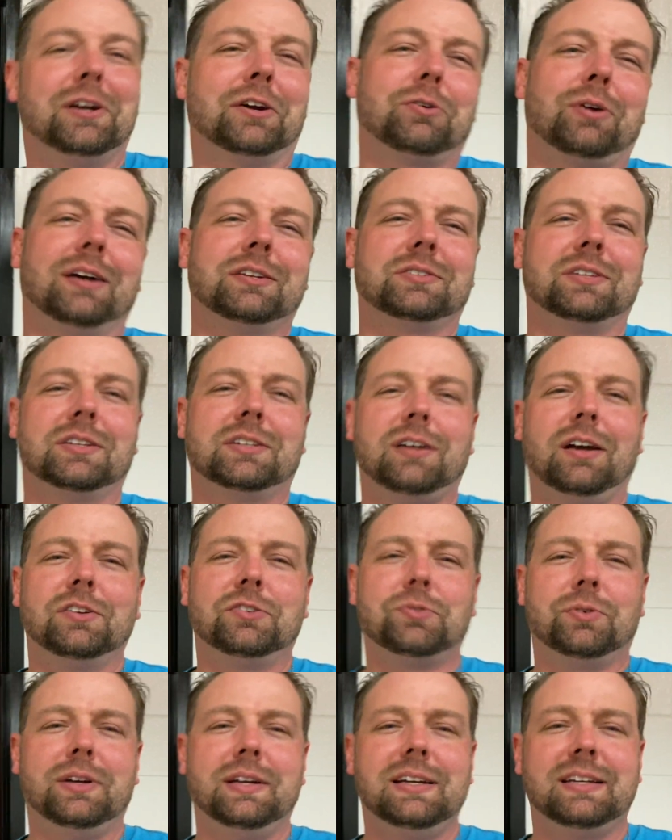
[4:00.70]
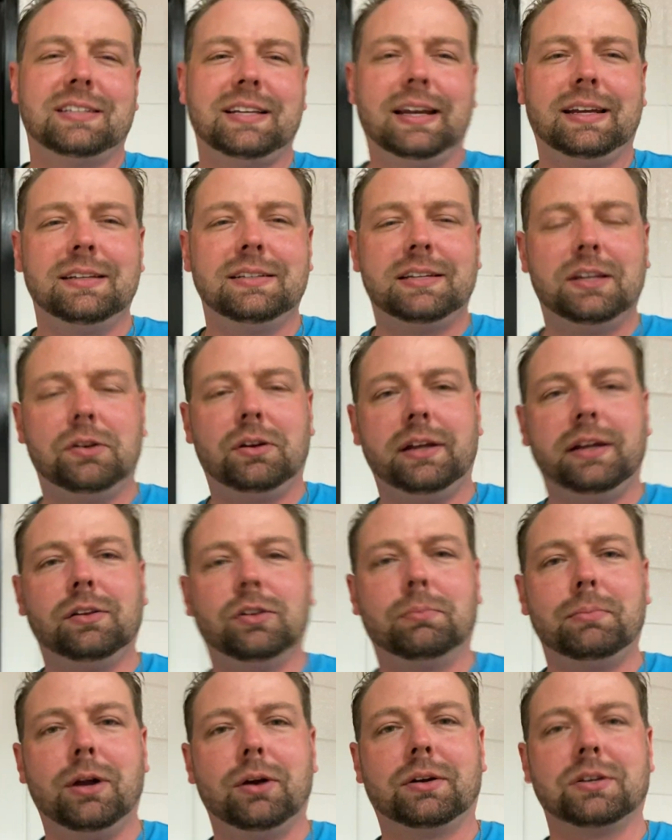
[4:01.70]
across this country as I continue to heal
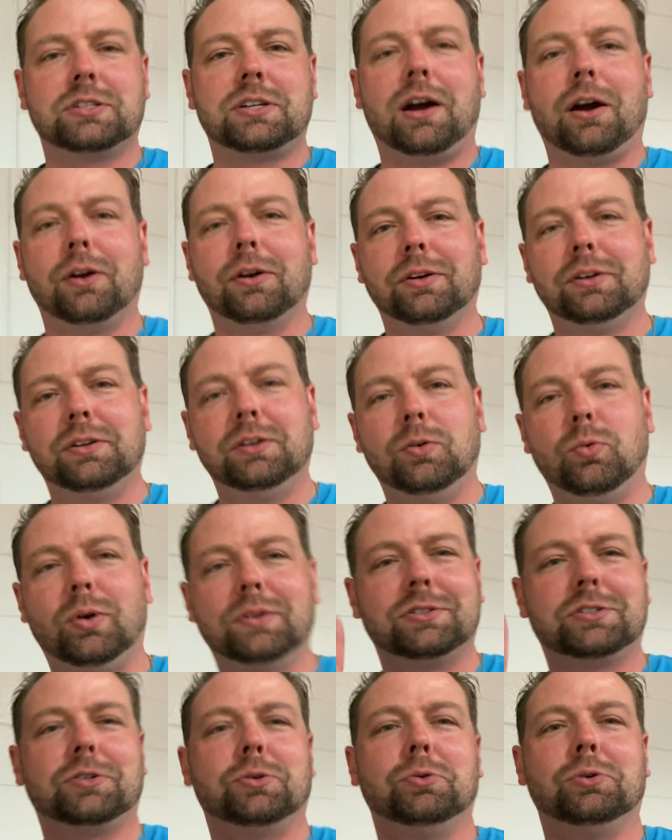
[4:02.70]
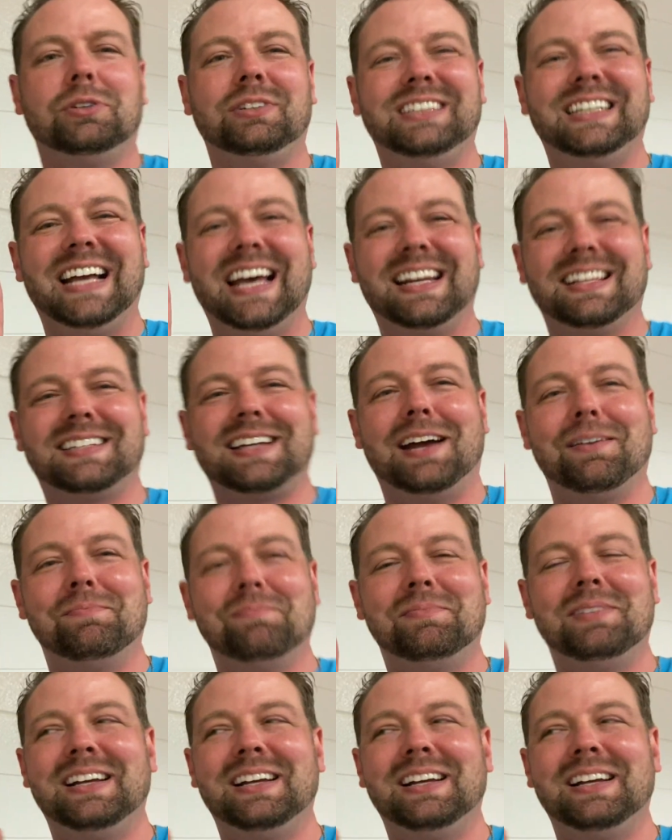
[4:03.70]
America's heart, one school at a time.